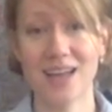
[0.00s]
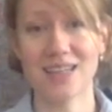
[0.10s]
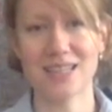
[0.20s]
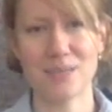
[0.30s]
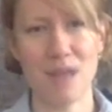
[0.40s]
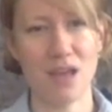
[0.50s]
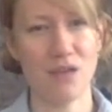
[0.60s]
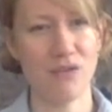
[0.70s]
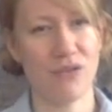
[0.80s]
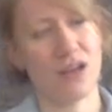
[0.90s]
Does it make
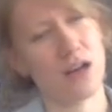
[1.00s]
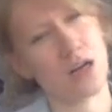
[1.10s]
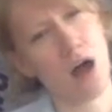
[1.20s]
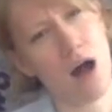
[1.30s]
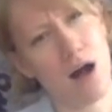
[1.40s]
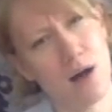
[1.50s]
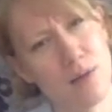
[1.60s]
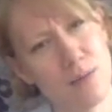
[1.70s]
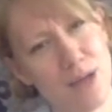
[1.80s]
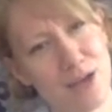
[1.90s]
you feel calm and